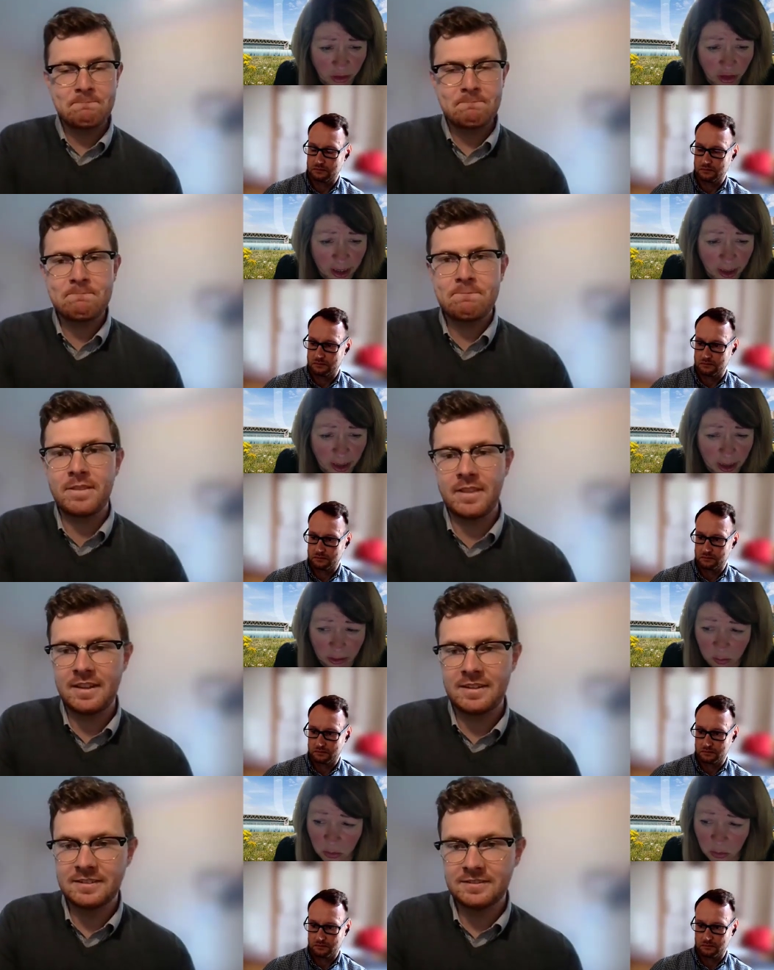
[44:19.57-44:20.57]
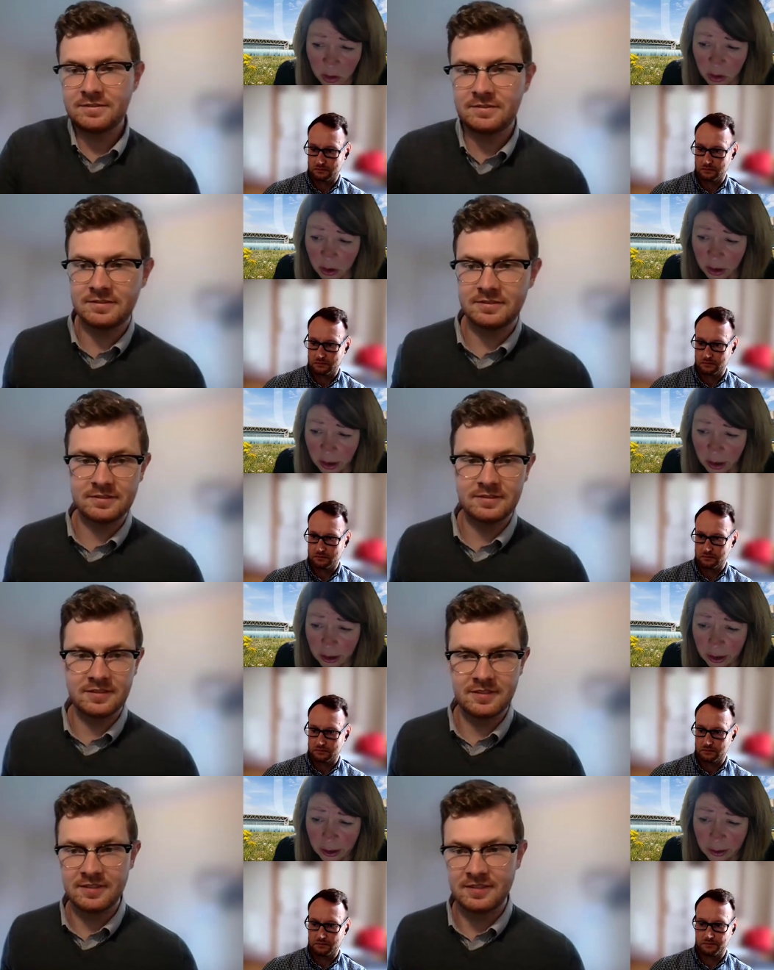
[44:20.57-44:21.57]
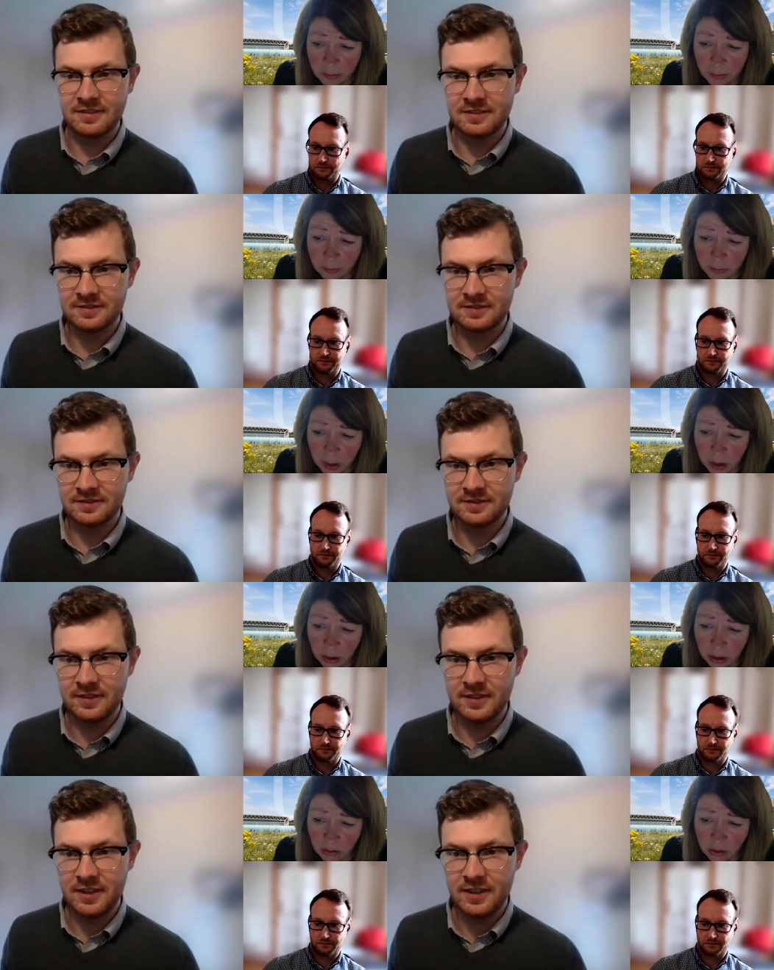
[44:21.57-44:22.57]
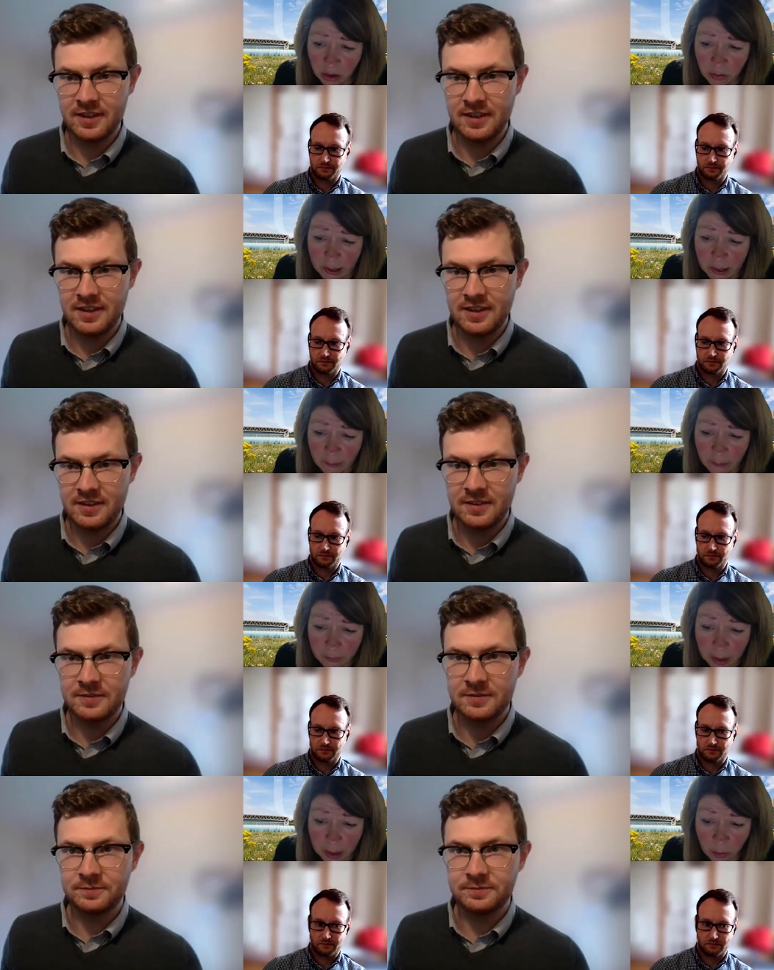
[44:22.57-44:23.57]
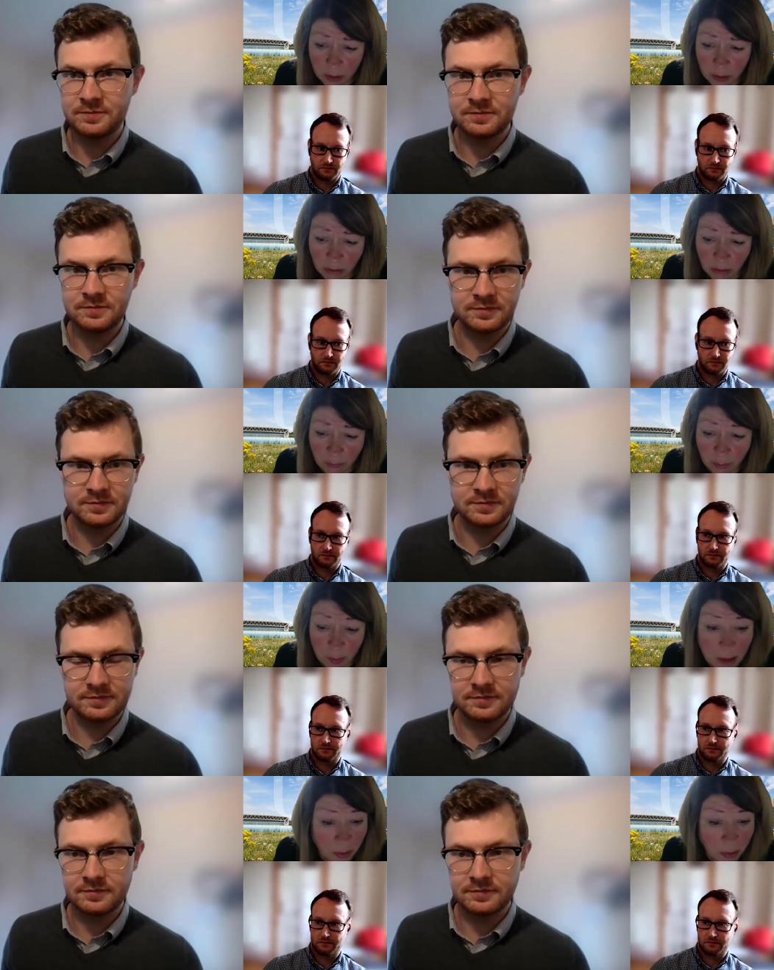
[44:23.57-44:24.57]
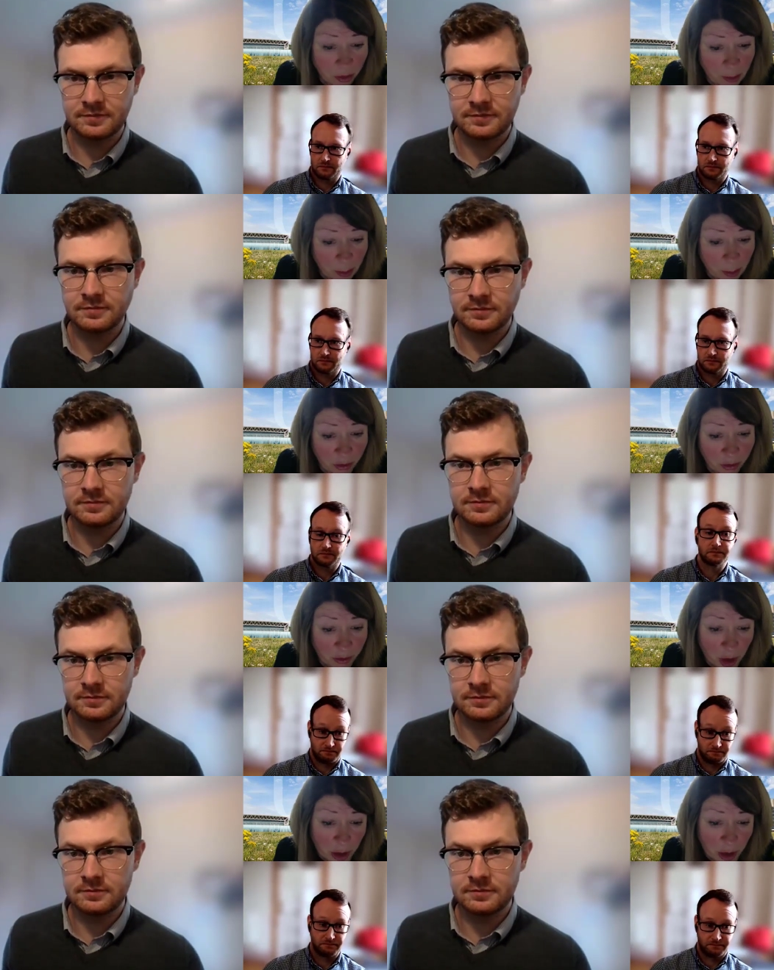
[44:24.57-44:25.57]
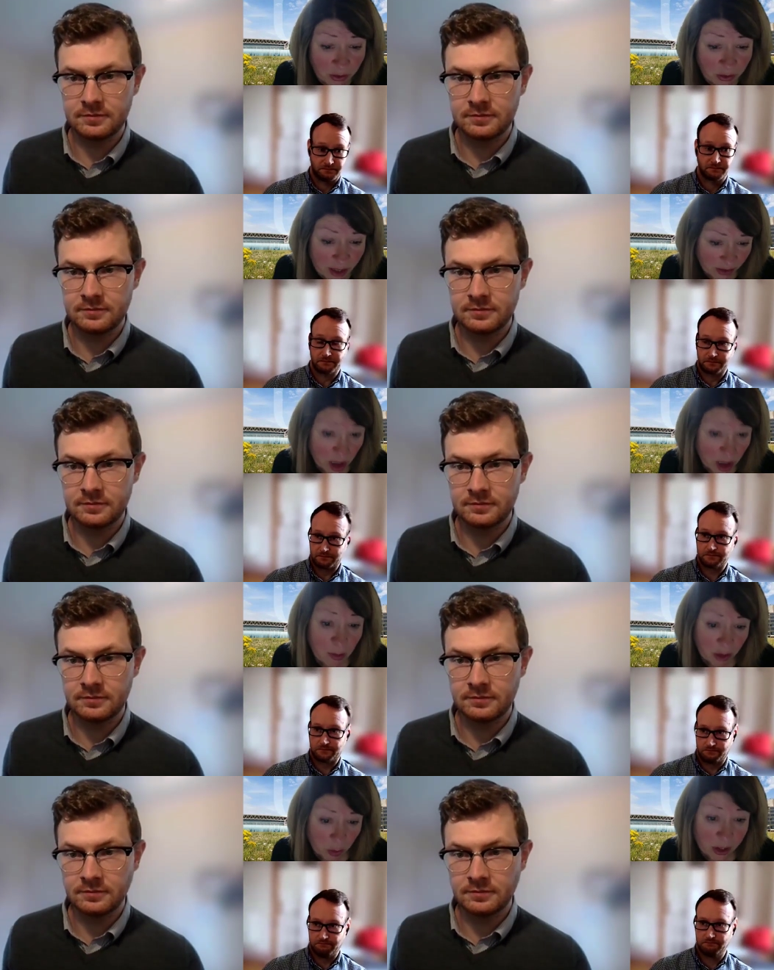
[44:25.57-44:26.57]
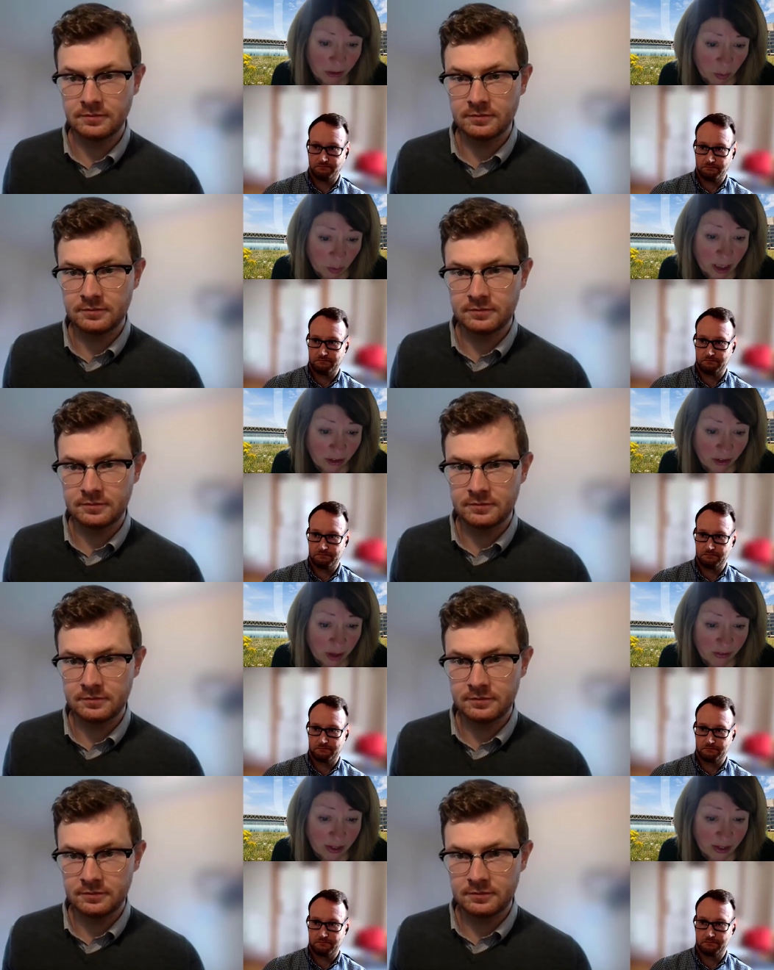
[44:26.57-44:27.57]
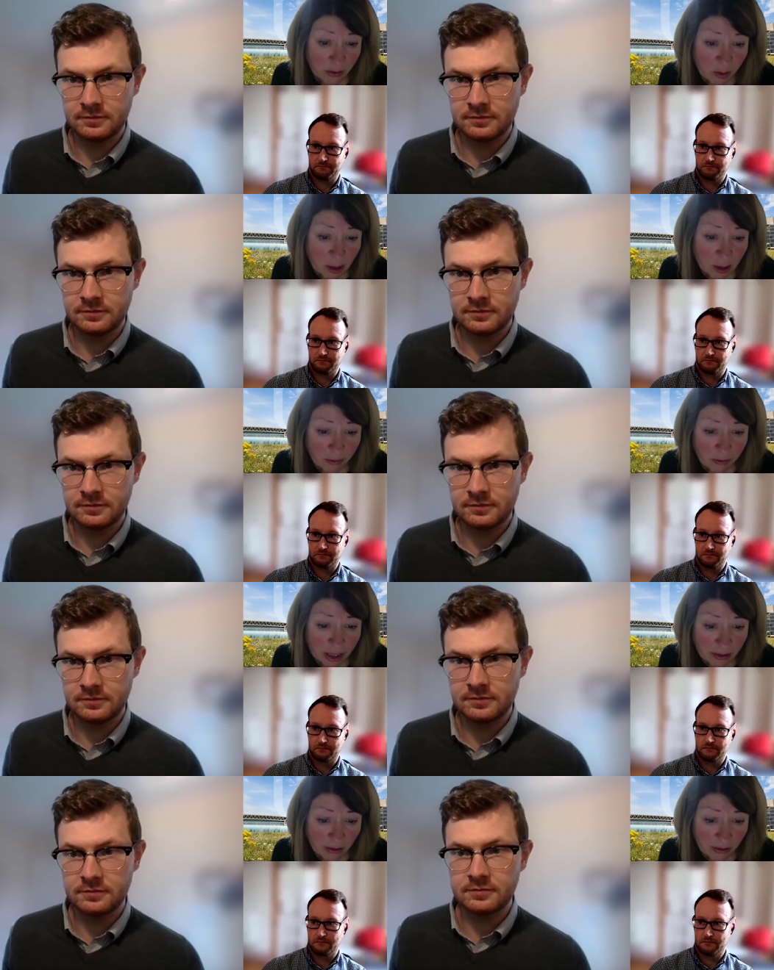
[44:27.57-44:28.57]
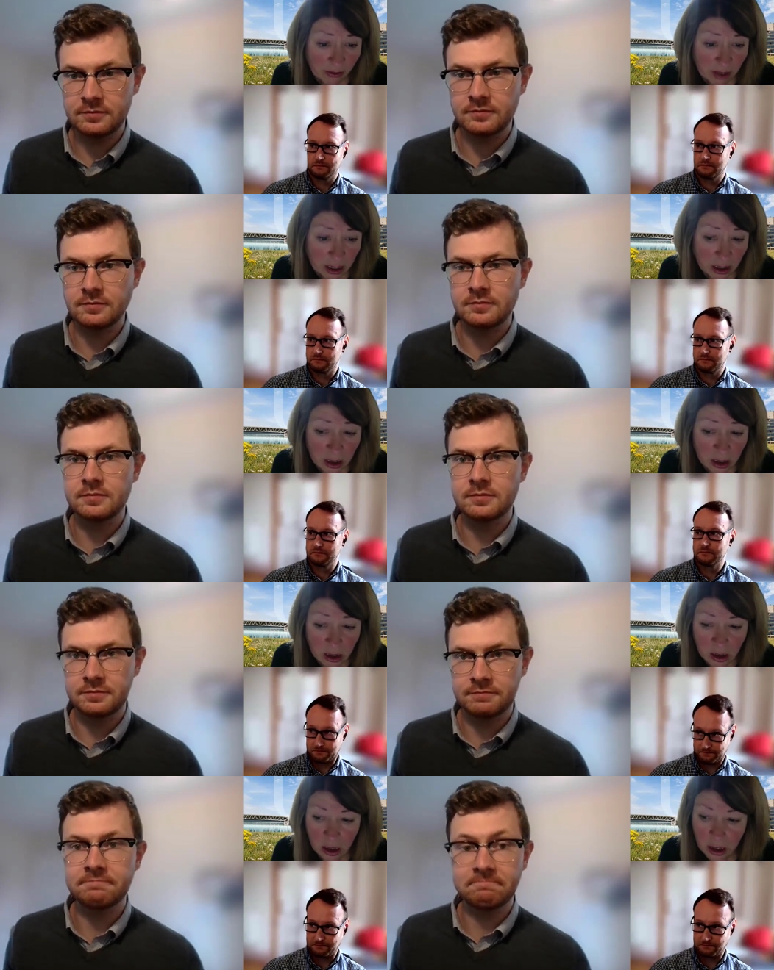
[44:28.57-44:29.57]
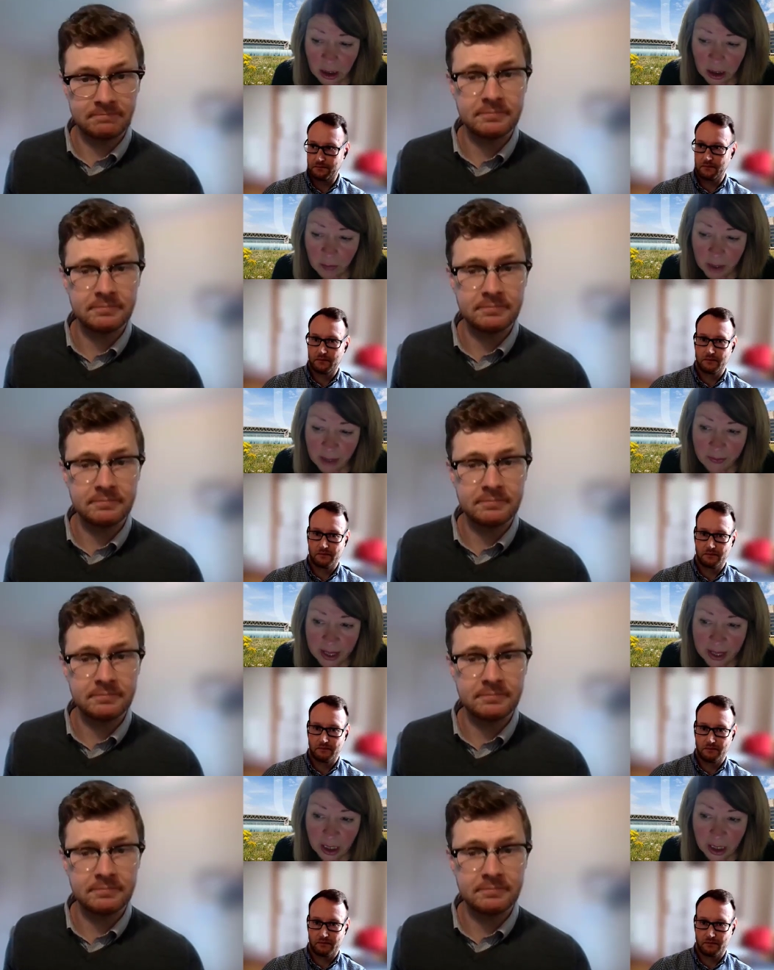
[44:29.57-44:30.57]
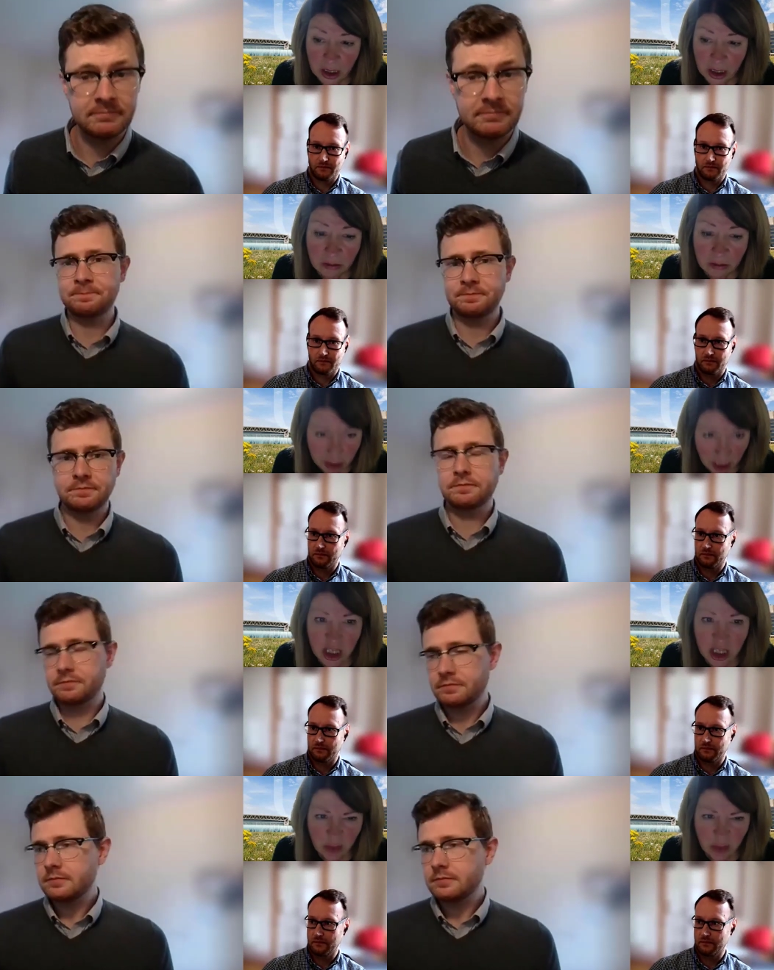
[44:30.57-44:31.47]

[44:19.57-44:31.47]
Speaker 1: the chat, Adam. Um, so that that would be useful for people to be able to follow because that's going to be the quickest way to find out about events, isn't it? Um, and then Absolutely at